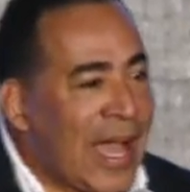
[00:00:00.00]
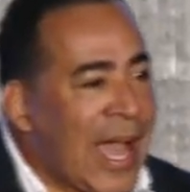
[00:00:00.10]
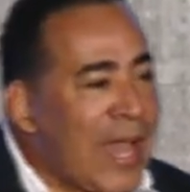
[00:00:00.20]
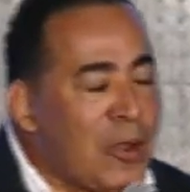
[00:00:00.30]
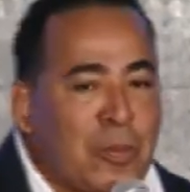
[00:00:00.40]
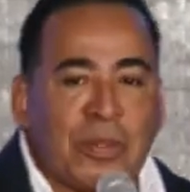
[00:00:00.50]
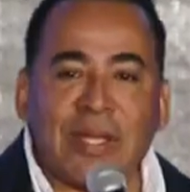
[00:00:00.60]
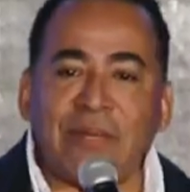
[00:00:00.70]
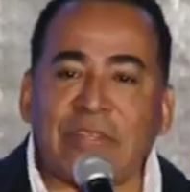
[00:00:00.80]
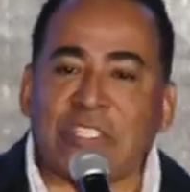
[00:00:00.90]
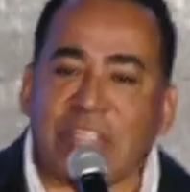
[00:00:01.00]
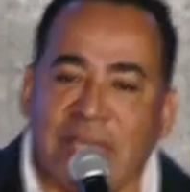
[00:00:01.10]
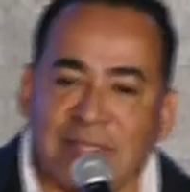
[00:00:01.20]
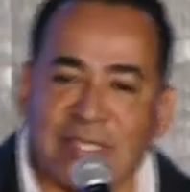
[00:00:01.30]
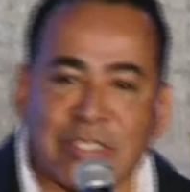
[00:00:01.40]
I don't believe in
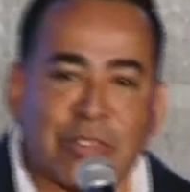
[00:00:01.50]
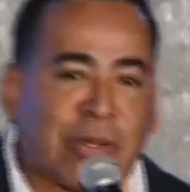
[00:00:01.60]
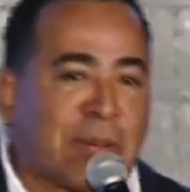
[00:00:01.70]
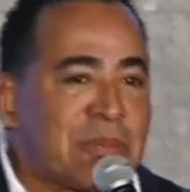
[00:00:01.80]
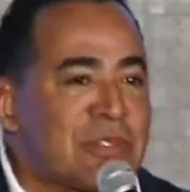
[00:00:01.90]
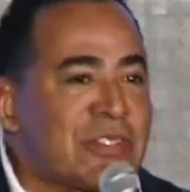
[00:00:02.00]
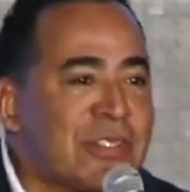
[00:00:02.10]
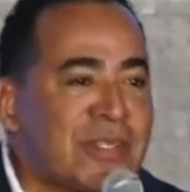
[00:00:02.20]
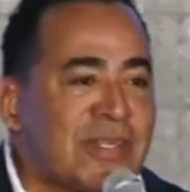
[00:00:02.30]
chasing dreams.